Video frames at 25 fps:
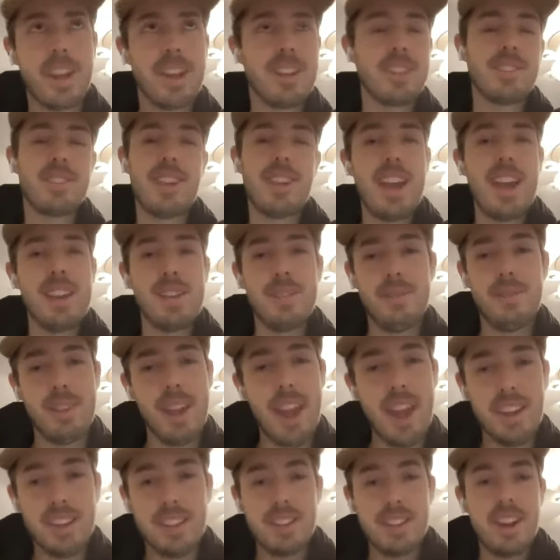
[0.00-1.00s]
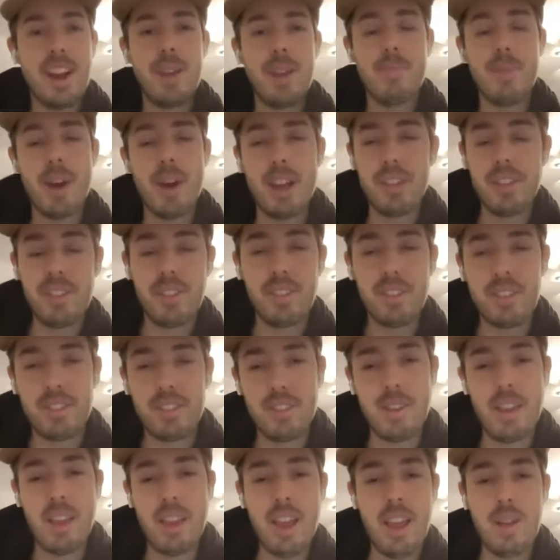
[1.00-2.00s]
I guess, eight, eight to nine
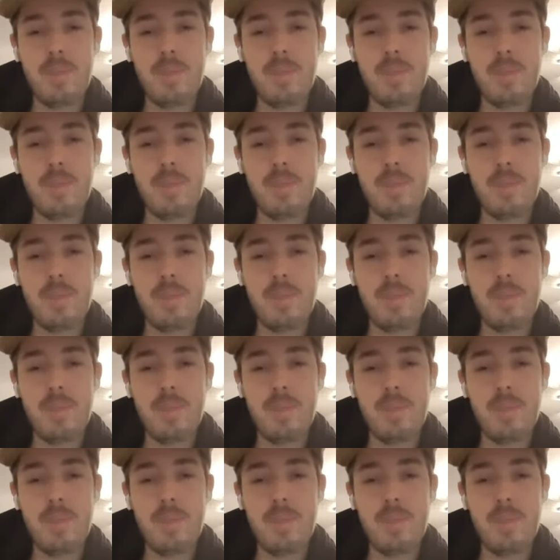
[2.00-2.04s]
months,